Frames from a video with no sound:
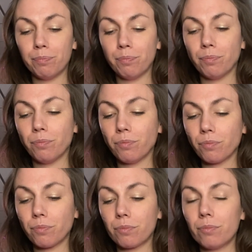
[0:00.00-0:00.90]

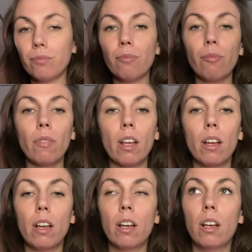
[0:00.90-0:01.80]

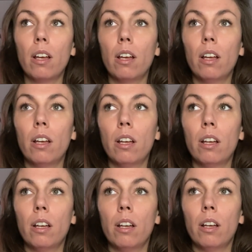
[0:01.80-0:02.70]

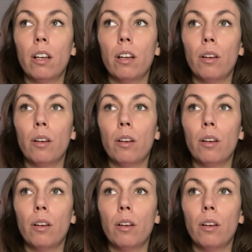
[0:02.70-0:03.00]
(silence)